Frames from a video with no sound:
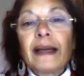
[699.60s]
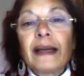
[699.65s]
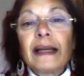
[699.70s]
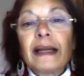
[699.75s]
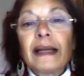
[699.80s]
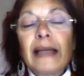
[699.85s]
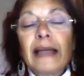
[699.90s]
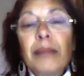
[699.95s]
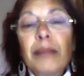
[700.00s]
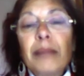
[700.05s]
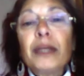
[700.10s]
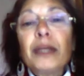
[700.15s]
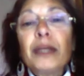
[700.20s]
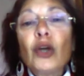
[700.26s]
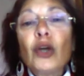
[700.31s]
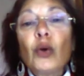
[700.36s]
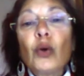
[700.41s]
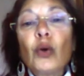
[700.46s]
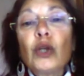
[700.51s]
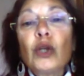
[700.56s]
Let me
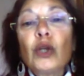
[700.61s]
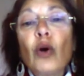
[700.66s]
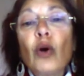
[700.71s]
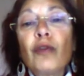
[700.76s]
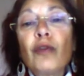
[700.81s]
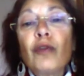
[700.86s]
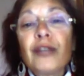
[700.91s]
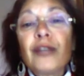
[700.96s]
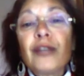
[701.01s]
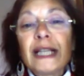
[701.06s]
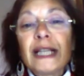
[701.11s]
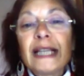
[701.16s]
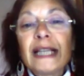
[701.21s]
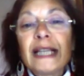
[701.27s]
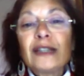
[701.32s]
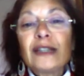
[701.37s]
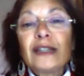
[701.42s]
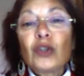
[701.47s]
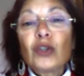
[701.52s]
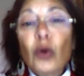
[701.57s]
know your
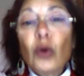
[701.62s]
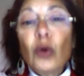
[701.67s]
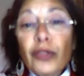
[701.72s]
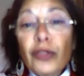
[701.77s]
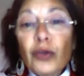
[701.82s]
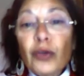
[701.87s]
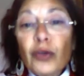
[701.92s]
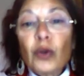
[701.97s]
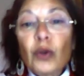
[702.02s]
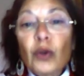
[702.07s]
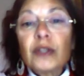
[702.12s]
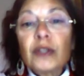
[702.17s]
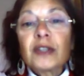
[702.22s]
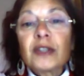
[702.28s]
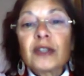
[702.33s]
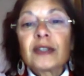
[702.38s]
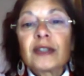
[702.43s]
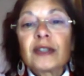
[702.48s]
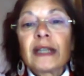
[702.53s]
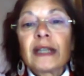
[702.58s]
feelings, your
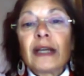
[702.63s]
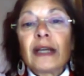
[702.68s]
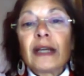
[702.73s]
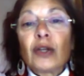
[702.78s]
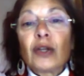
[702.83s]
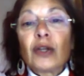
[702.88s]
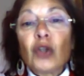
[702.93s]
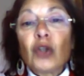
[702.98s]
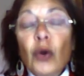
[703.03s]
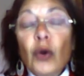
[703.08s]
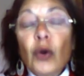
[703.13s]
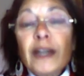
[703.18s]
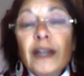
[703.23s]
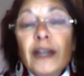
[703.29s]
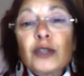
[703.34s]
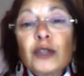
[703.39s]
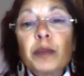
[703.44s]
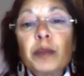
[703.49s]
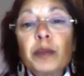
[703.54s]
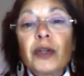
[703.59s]
thoughts, your
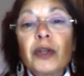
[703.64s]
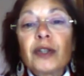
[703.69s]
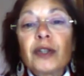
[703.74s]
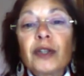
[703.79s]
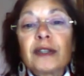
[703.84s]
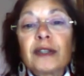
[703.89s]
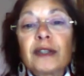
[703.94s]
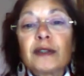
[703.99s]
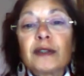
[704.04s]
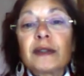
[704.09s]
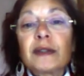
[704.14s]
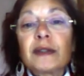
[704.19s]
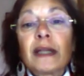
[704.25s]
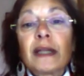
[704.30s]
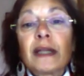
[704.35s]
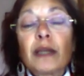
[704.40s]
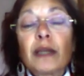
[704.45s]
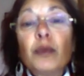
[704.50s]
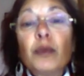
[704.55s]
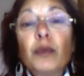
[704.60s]
experiences.
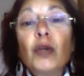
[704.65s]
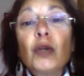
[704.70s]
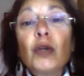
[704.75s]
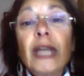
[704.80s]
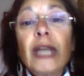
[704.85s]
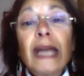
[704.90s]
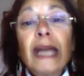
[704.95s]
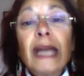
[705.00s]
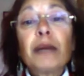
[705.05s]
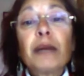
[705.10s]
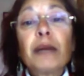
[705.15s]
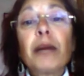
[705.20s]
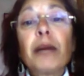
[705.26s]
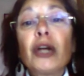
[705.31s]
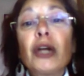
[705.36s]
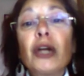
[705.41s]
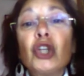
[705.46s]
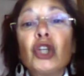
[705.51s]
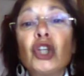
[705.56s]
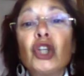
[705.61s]
Communicate
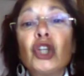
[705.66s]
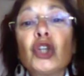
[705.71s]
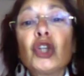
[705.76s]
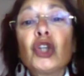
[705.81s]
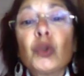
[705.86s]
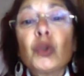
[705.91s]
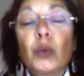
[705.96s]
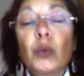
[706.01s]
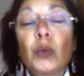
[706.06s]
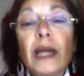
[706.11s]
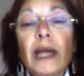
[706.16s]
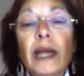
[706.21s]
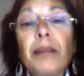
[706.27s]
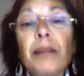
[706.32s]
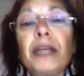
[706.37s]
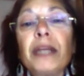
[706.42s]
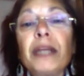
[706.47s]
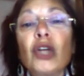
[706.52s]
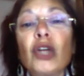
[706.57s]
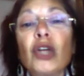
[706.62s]
about you. Let
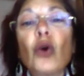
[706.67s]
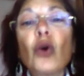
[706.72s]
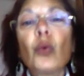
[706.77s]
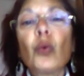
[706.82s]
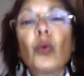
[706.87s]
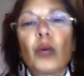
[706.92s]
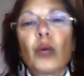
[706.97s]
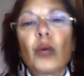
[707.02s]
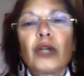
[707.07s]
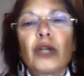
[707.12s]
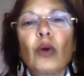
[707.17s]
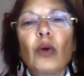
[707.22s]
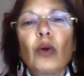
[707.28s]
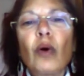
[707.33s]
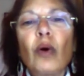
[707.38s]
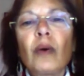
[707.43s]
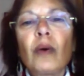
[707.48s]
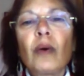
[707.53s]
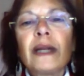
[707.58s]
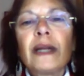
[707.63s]
me know what
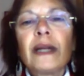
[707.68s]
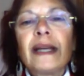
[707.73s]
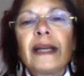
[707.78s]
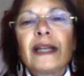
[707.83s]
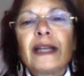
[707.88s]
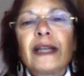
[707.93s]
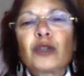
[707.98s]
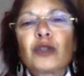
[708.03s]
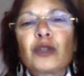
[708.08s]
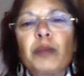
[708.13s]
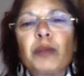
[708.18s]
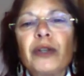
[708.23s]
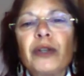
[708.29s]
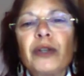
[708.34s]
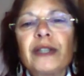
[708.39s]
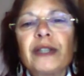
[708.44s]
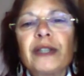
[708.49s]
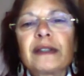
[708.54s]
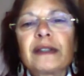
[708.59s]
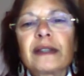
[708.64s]
your
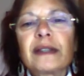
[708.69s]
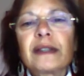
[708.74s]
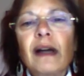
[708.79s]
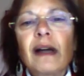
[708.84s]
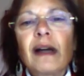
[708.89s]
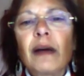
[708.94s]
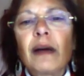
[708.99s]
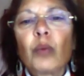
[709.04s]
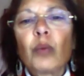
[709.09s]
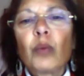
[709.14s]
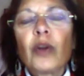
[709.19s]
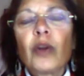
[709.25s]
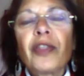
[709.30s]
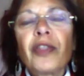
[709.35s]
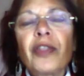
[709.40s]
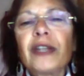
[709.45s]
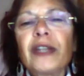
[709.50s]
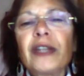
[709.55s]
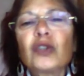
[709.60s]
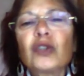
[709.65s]
experiences are and
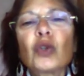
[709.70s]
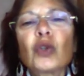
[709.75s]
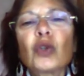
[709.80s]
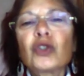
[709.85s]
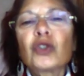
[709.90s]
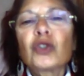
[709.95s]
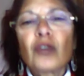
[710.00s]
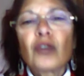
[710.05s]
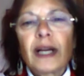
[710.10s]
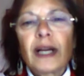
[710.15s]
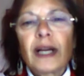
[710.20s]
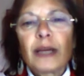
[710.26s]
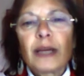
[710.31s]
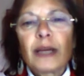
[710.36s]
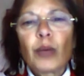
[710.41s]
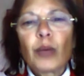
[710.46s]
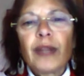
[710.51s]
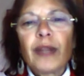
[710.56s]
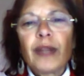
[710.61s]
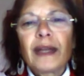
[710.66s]
what things you're struggling
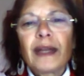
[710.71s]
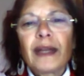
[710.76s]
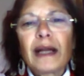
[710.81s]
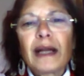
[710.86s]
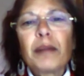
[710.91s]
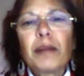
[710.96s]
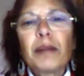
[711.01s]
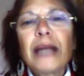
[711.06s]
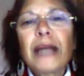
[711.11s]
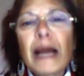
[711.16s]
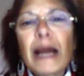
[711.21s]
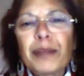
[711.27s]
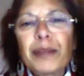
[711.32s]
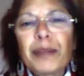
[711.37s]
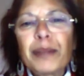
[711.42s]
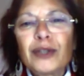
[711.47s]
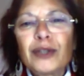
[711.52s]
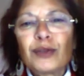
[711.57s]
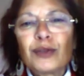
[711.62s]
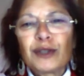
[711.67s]
with, and I'll be
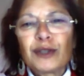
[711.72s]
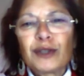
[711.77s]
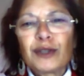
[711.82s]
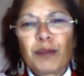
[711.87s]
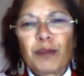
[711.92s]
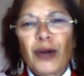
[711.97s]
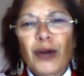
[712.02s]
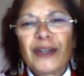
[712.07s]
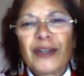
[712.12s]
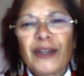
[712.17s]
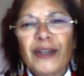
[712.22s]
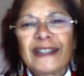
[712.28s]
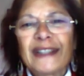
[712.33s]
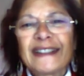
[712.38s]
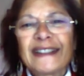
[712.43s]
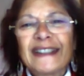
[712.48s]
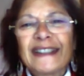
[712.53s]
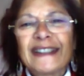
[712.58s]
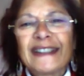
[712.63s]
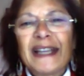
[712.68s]
happy to respond.
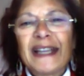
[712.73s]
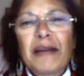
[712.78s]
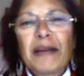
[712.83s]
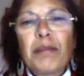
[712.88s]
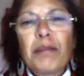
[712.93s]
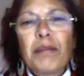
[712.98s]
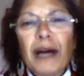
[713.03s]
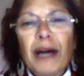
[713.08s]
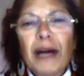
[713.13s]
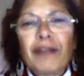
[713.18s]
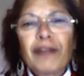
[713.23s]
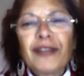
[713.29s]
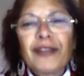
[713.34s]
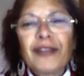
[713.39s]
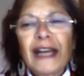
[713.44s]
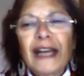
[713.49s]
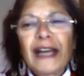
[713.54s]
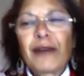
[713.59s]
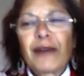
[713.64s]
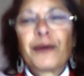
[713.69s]
Bye for
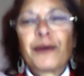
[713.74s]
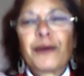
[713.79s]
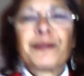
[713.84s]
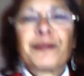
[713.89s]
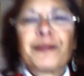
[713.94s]
now.